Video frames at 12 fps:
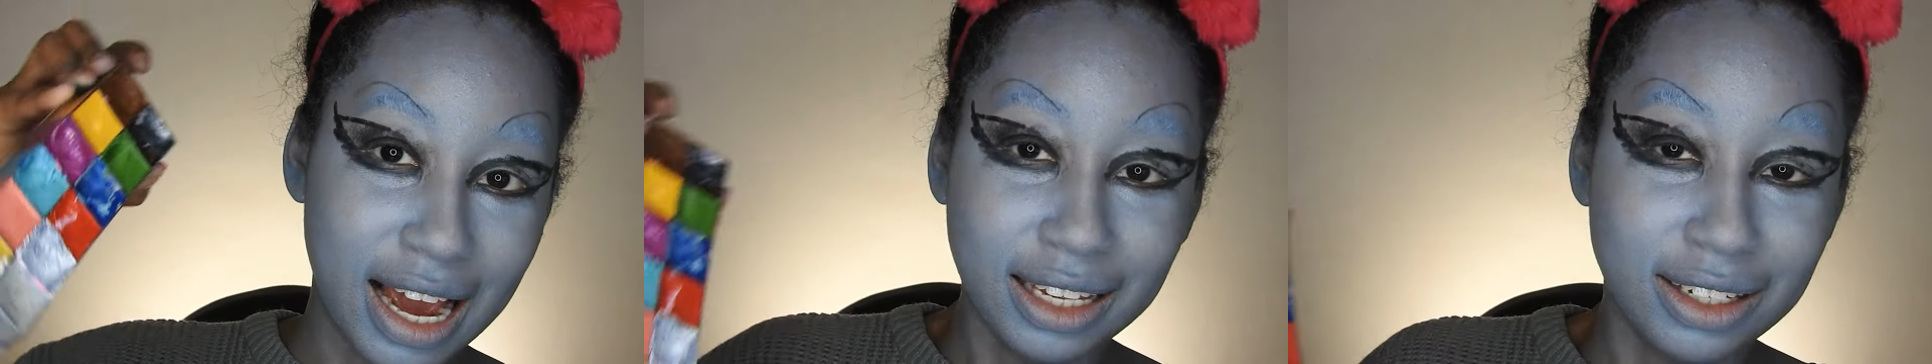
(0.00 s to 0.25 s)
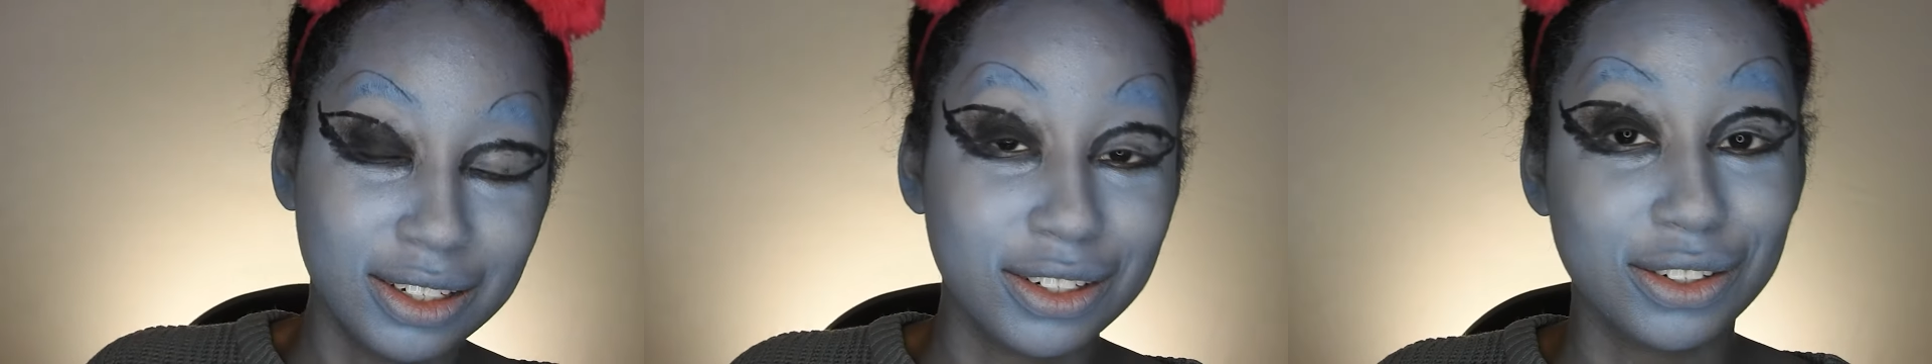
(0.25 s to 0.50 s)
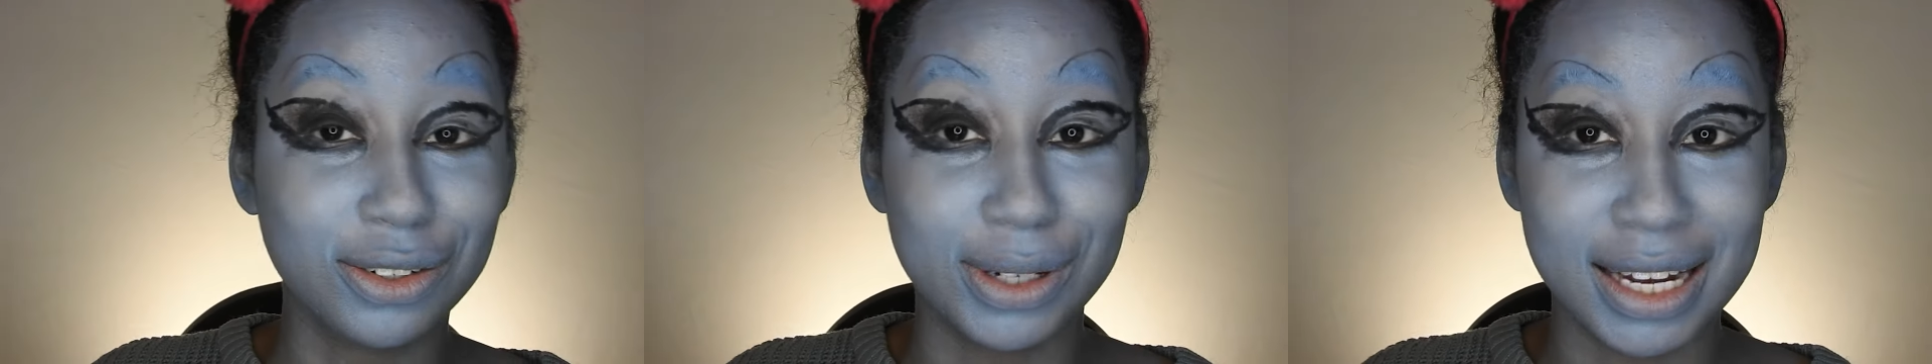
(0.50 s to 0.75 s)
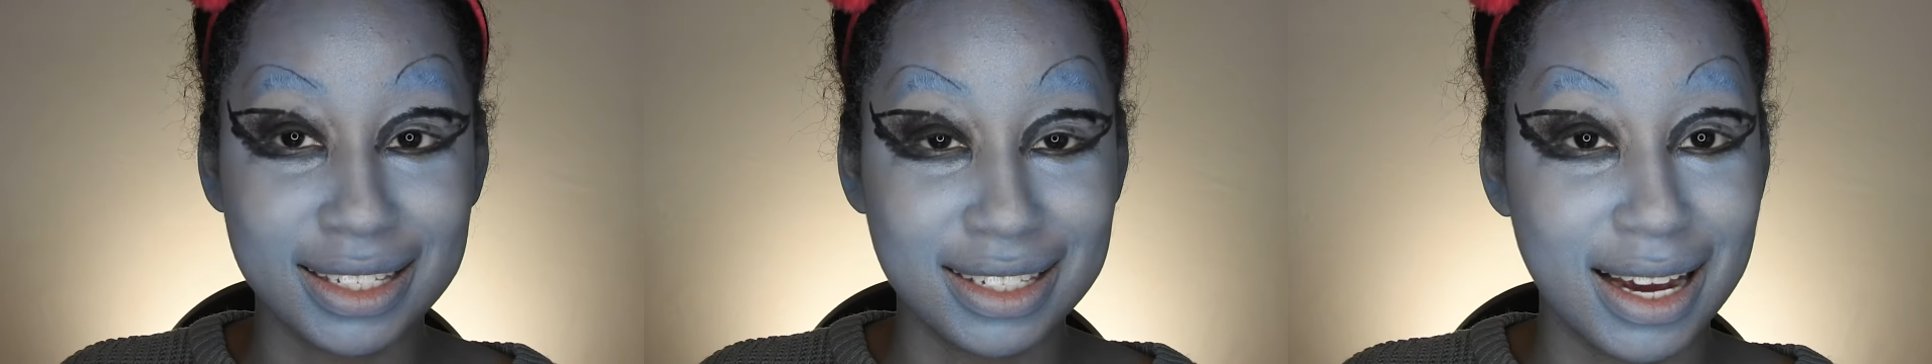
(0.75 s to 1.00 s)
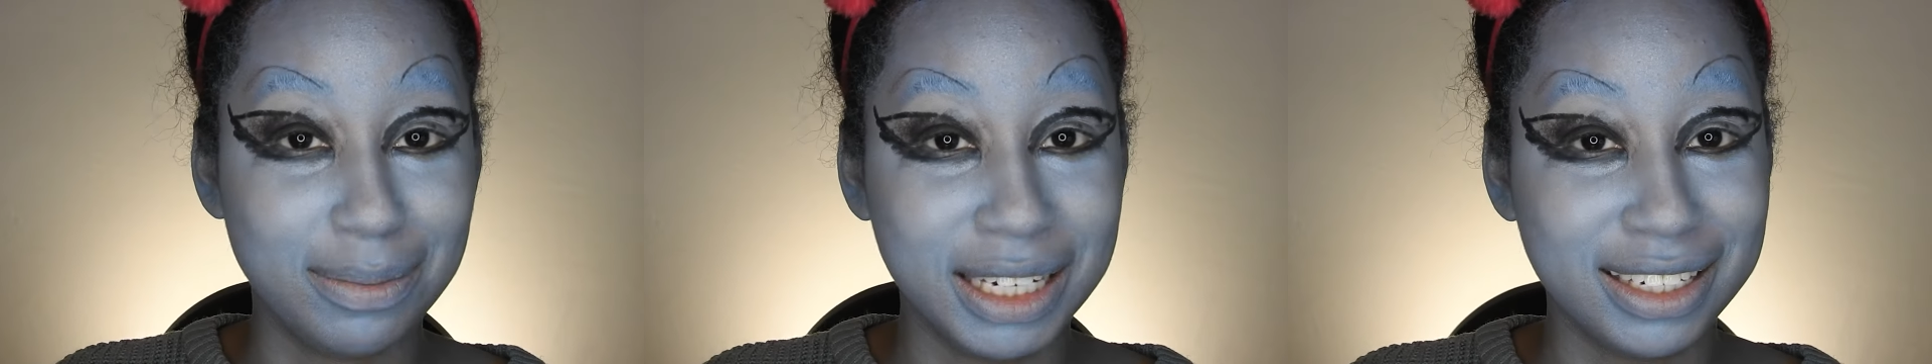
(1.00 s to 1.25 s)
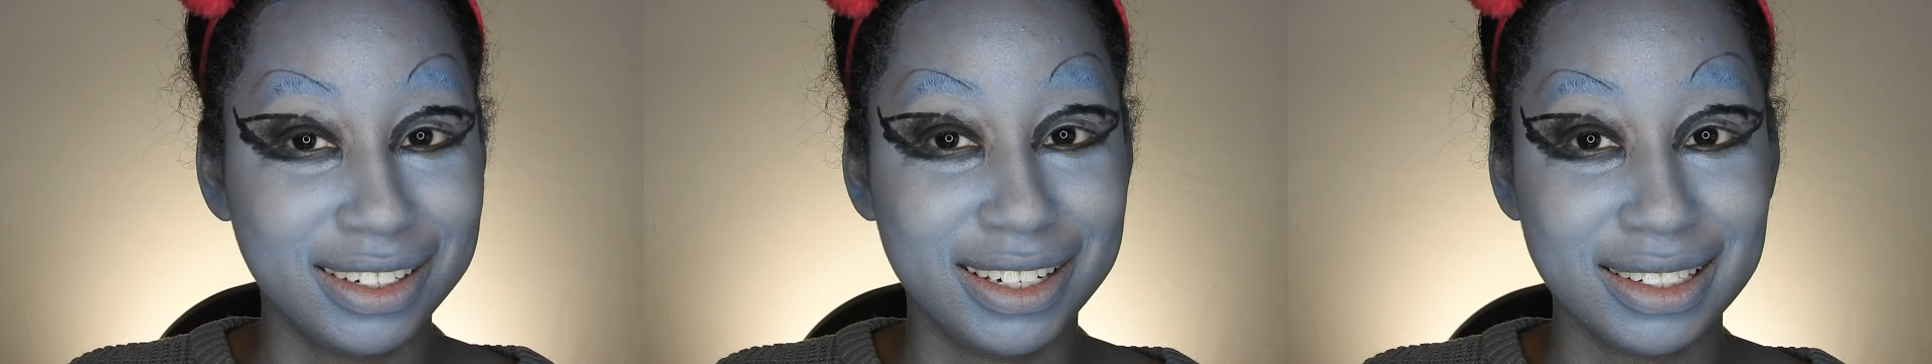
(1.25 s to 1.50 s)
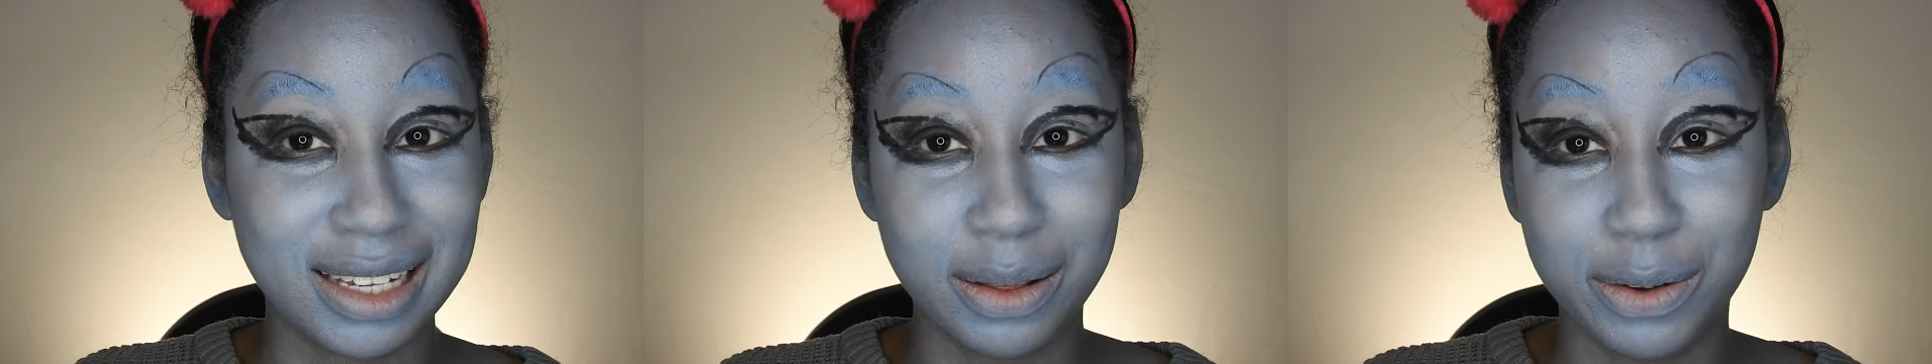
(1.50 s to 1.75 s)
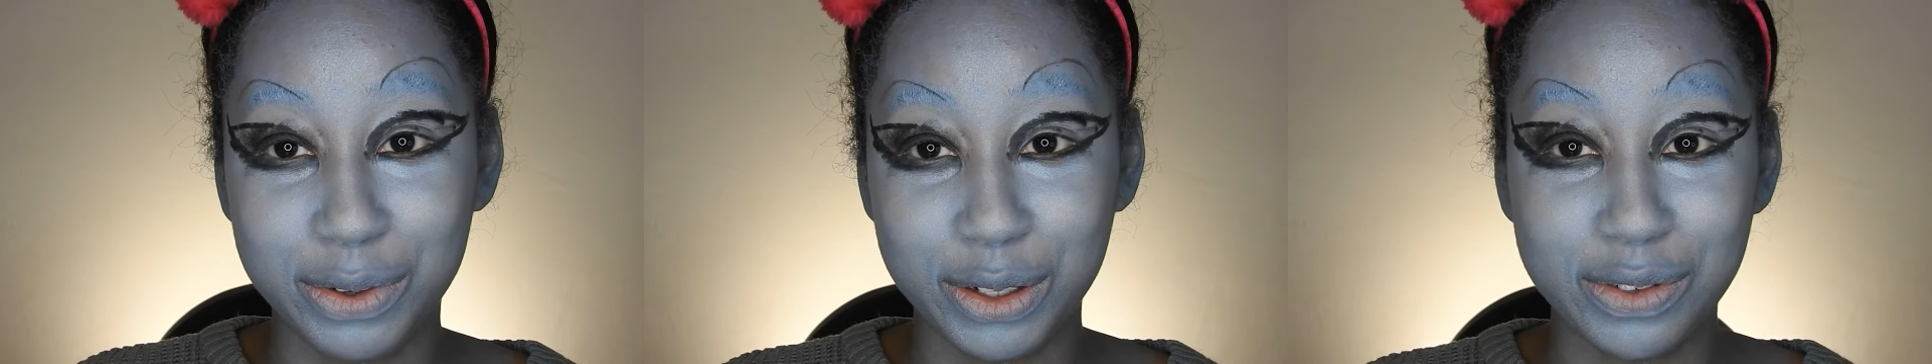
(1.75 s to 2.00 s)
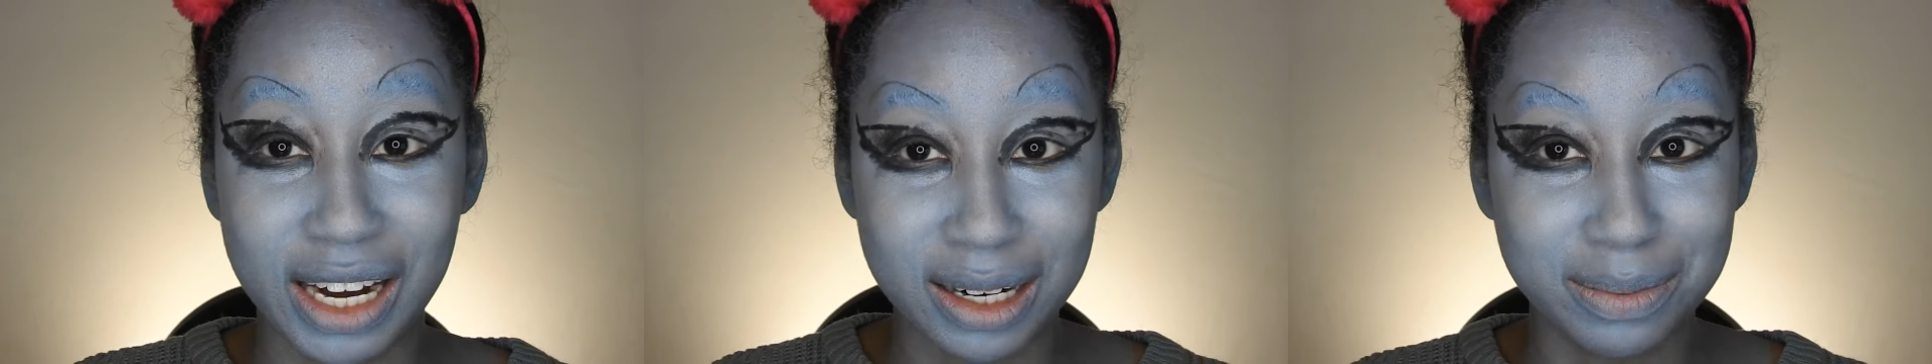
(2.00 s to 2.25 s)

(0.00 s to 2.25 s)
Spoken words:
I look crazy. I'm like looking inside the viewfinder.